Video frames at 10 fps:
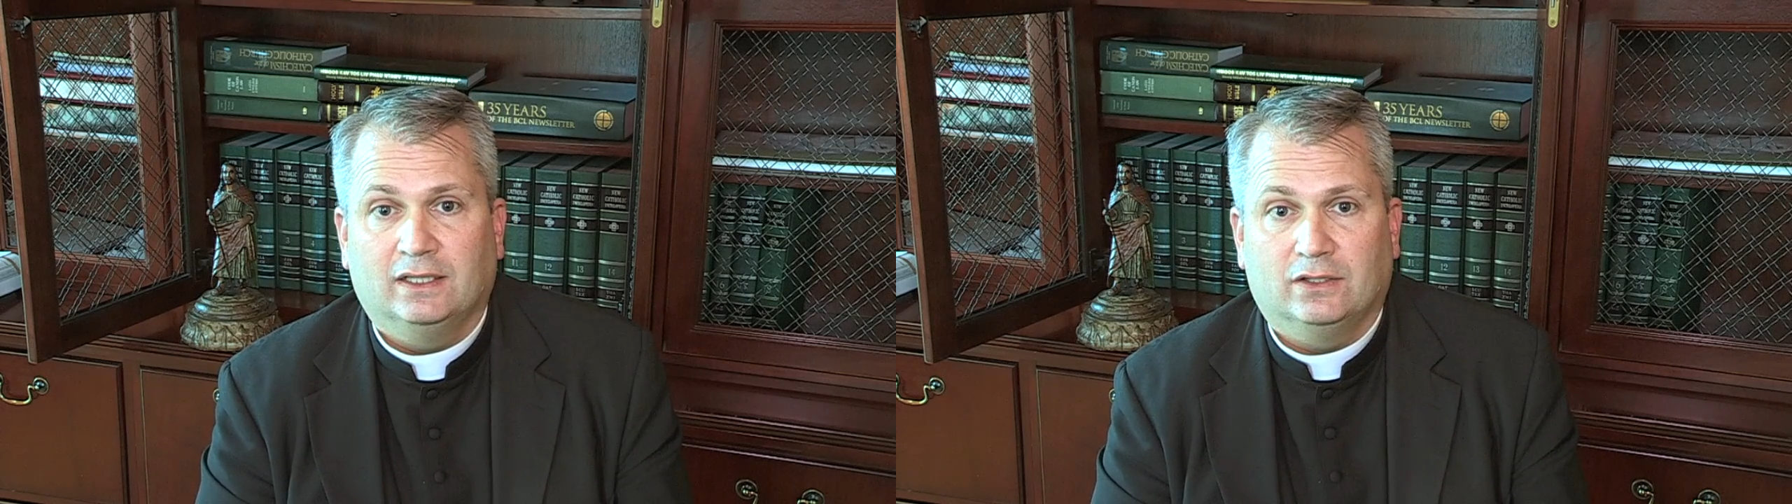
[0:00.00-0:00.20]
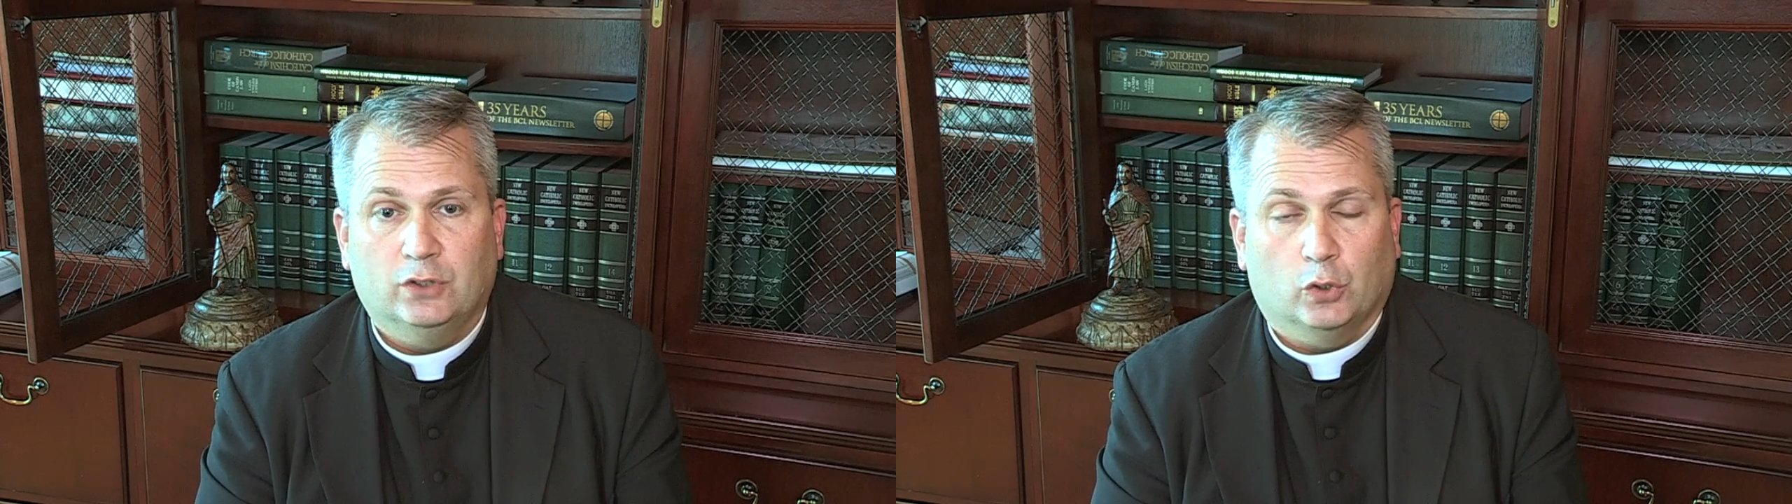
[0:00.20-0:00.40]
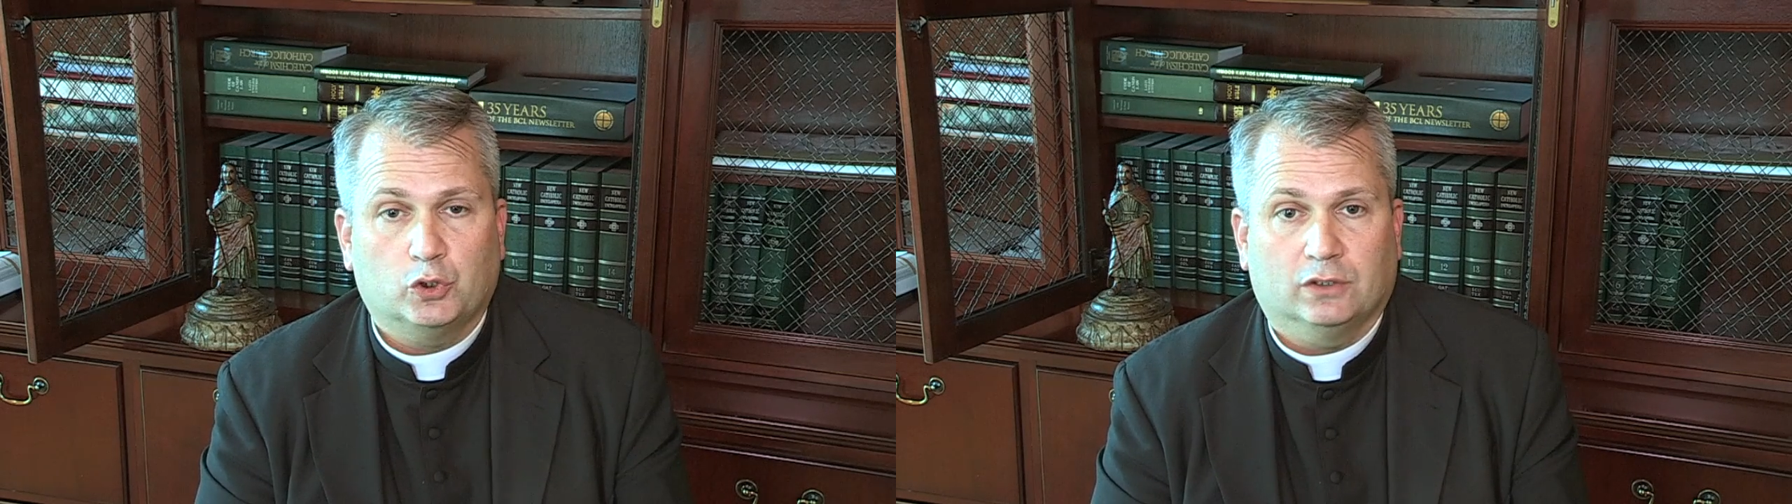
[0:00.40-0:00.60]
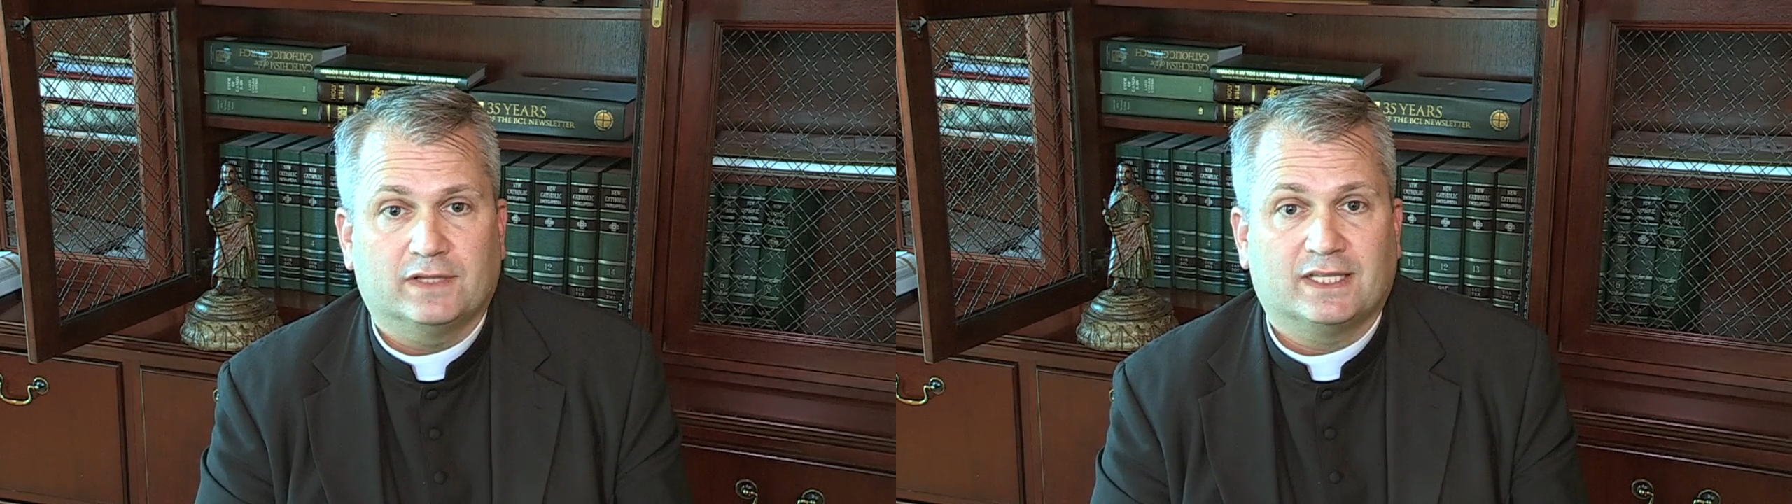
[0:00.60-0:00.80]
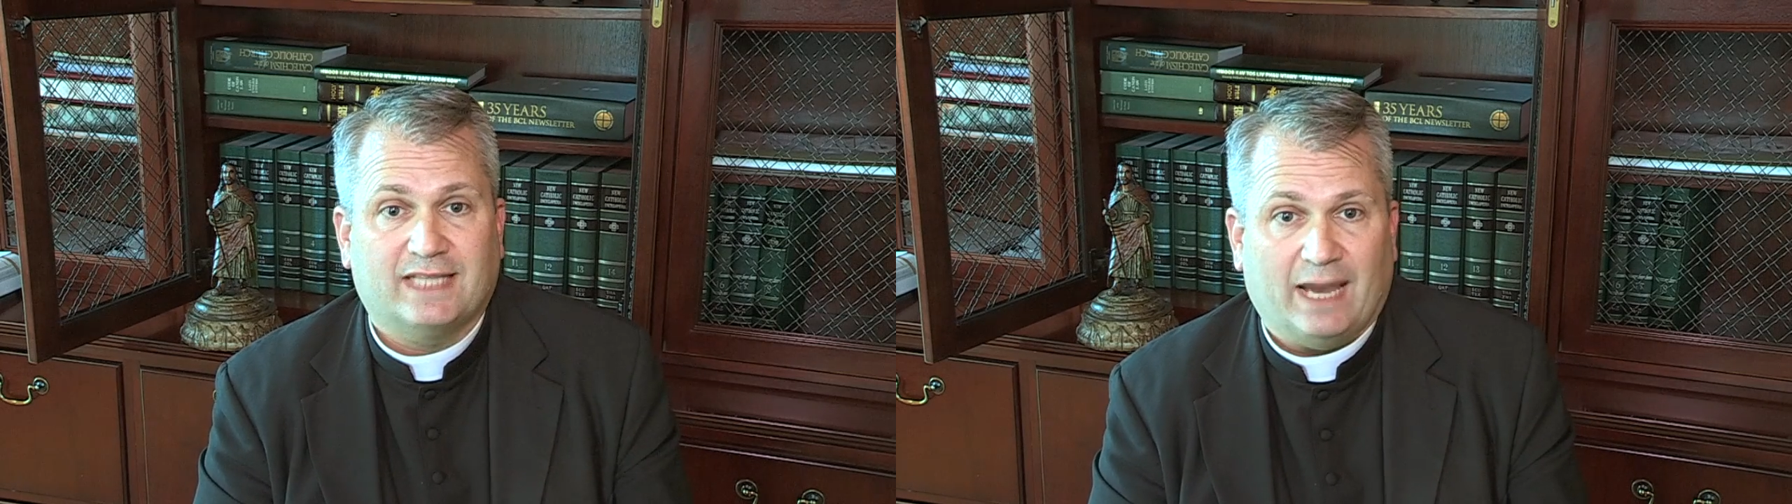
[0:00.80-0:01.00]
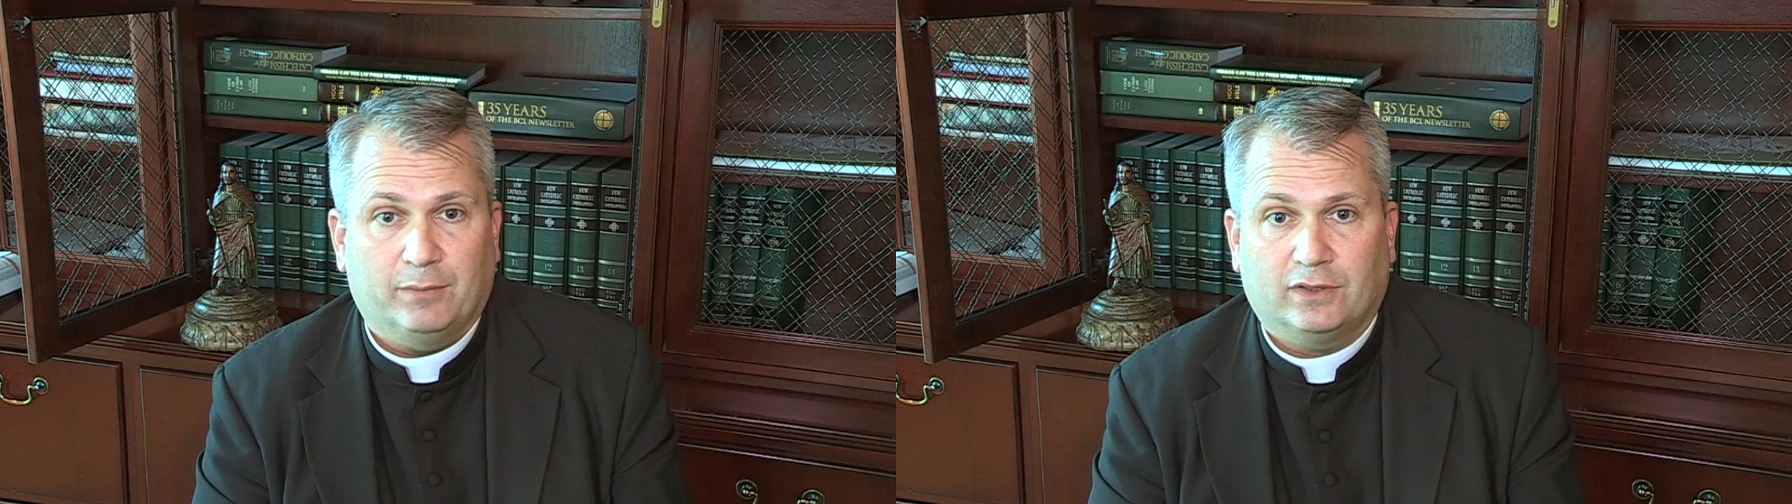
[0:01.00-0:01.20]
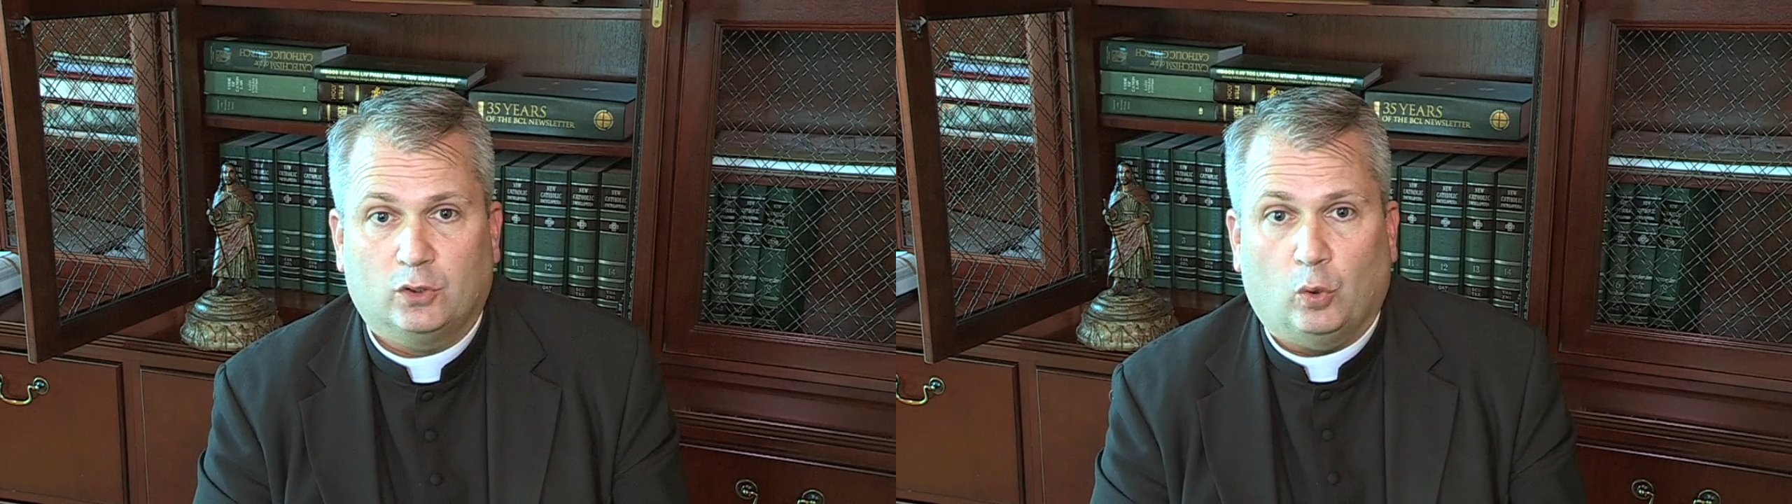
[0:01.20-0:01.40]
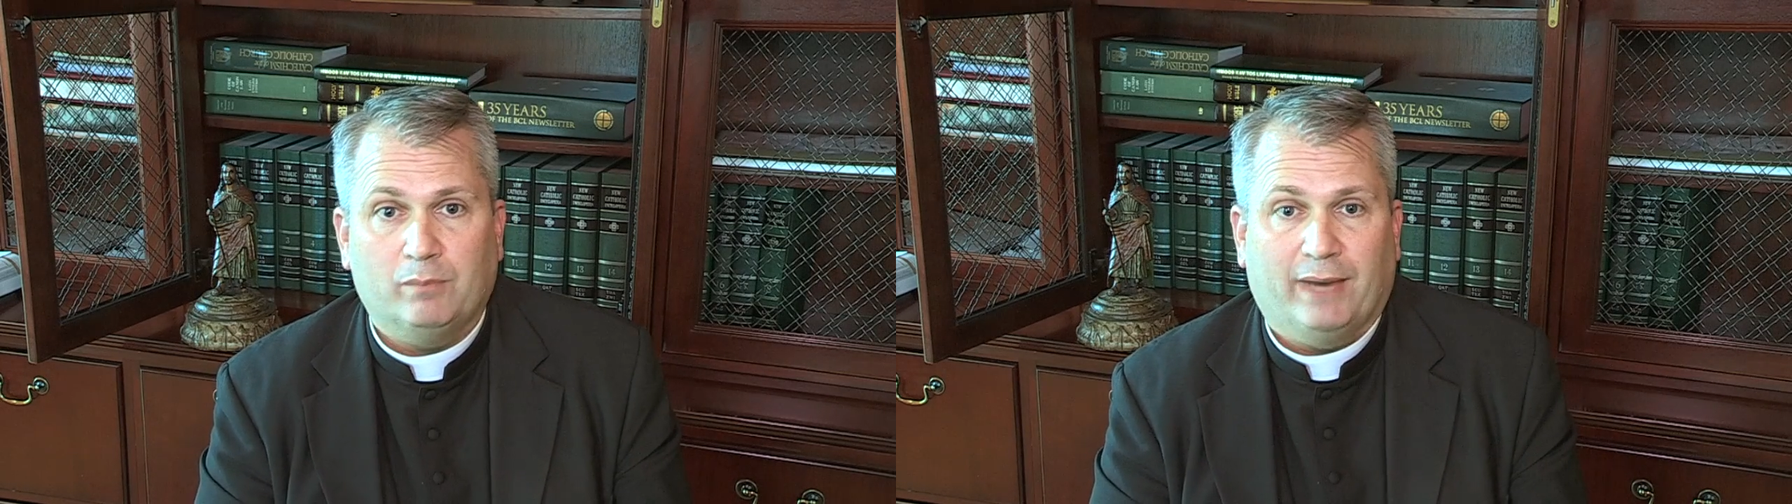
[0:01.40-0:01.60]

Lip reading: the notion of the Sabbath going